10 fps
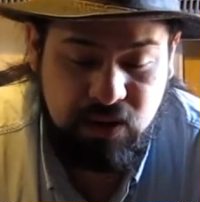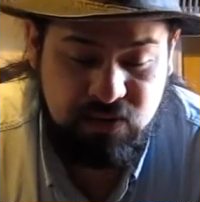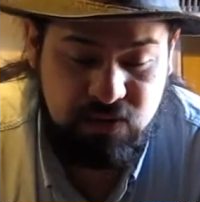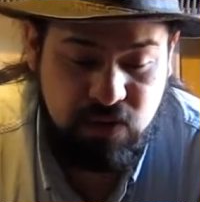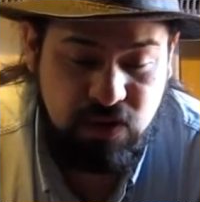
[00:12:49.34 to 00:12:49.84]

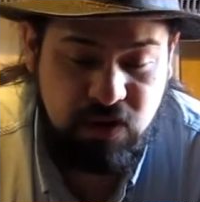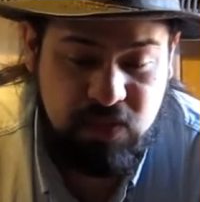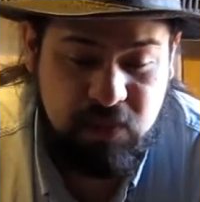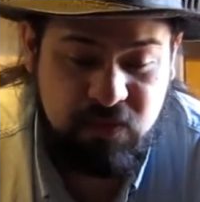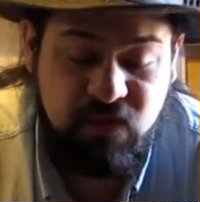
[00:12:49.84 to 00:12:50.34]
You can look me
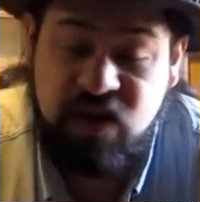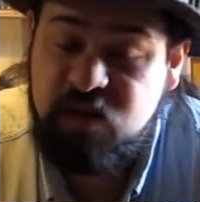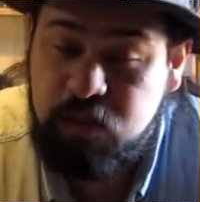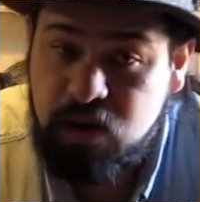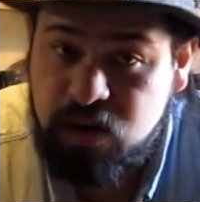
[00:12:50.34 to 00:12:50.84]
up at
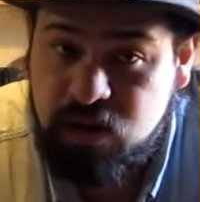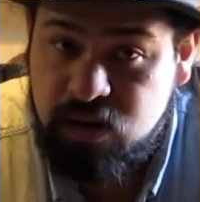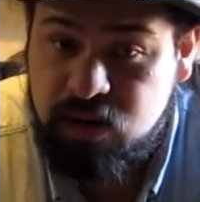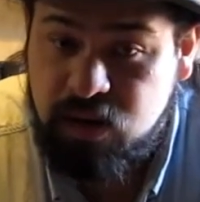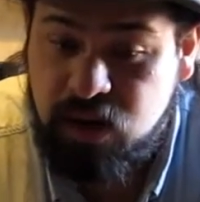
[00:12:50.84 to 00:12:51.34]
Facebook
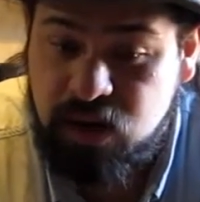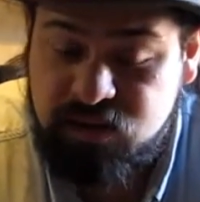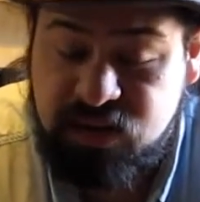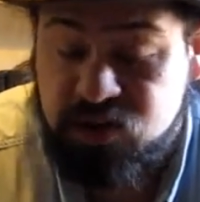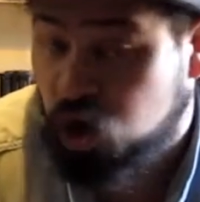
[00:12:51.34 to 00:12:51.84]
/
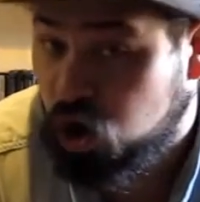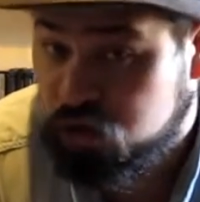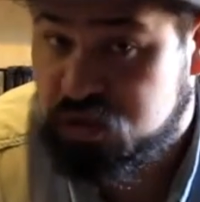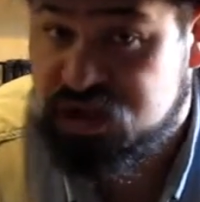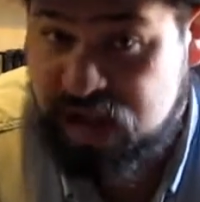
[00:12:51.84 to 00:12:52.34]
The
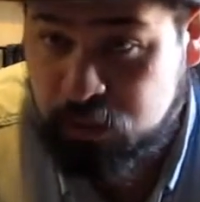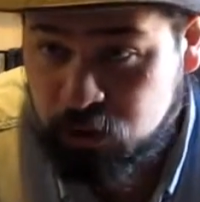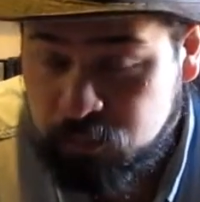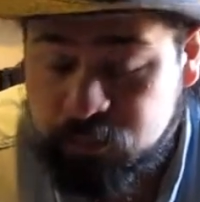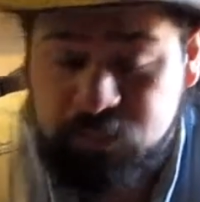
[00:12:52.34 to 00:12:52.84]
Cartridge Gamer,
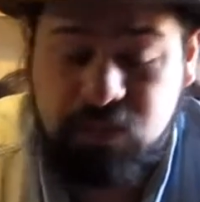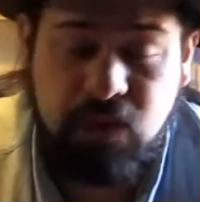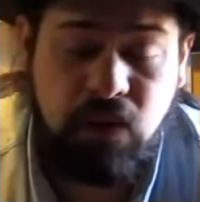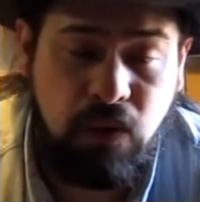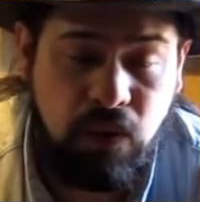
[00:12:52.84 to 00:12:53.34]

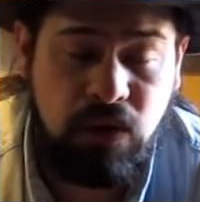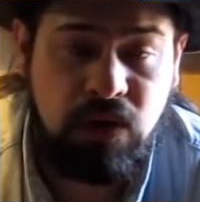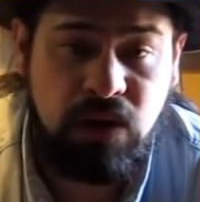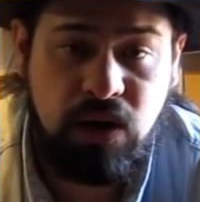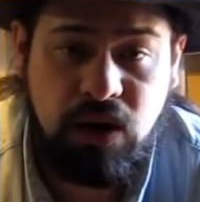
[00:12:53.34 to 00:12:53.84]

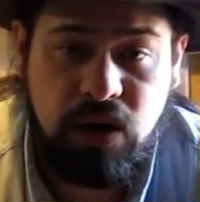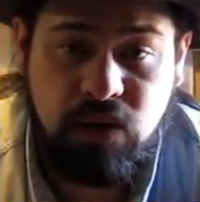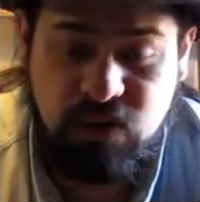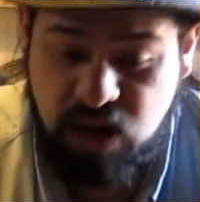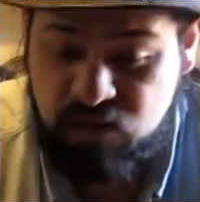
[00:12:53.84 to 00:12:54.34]
or
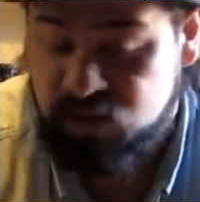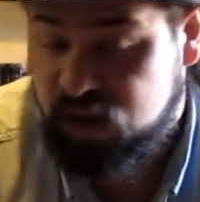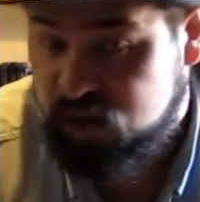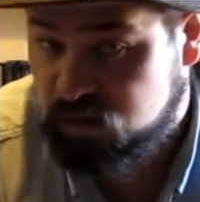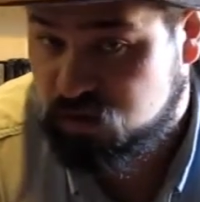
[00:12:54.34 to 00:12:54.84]
also have the link
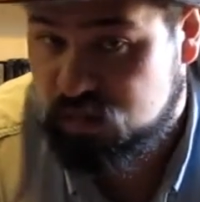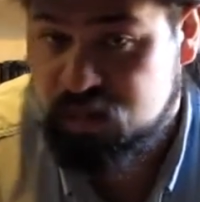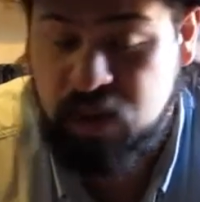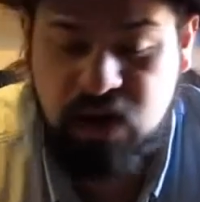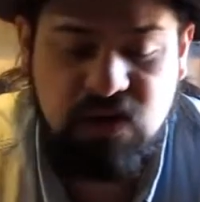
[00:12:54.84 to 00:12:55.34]
in the description
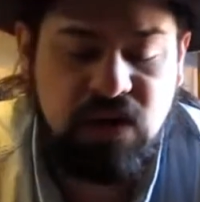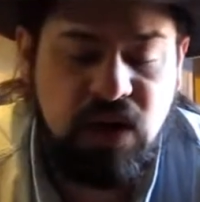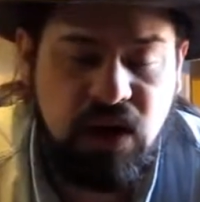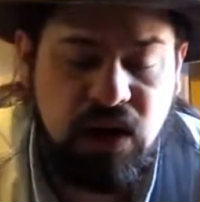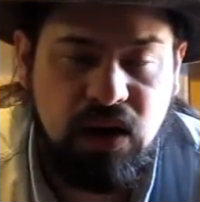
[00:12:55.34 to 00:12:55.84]
box,
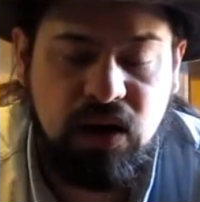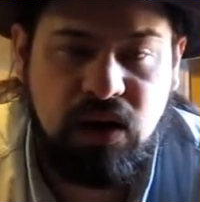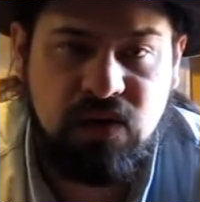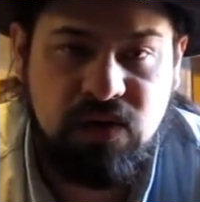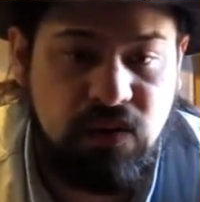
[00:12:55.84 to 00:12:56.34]
and
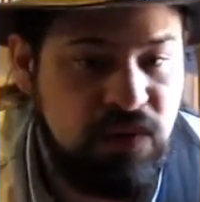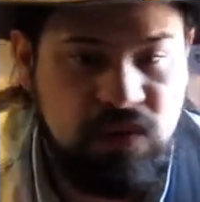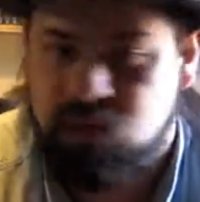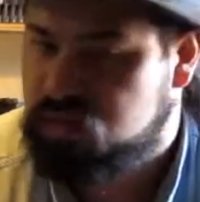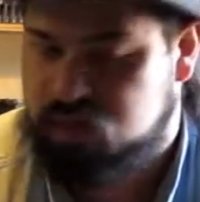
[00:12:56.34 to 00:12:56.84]
also, of
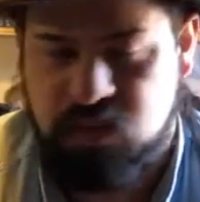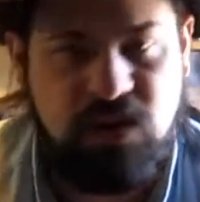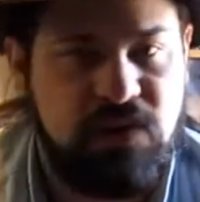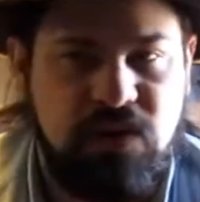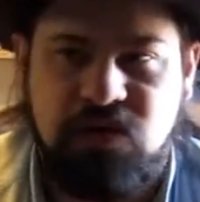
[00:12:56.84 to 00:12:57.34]
course,
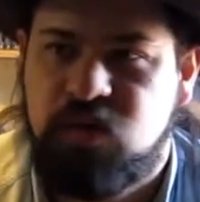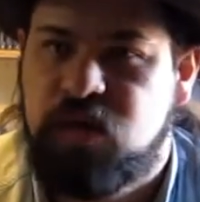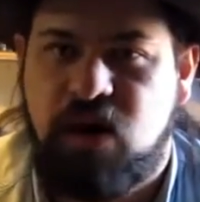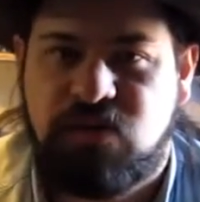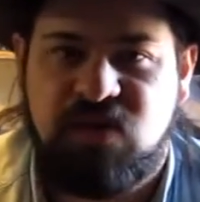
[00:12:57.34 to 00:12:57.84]
YouTube, The
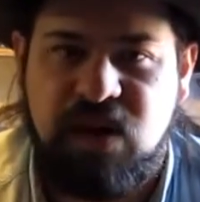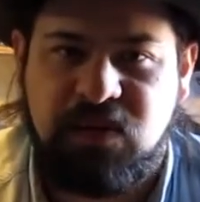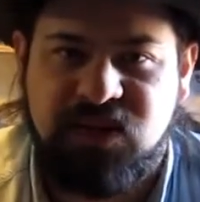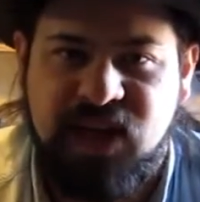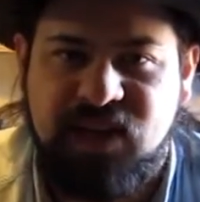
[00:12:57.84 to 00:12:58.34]
Cartridge Gamer
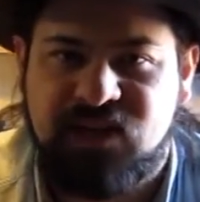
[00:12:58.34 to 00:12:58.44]
channel.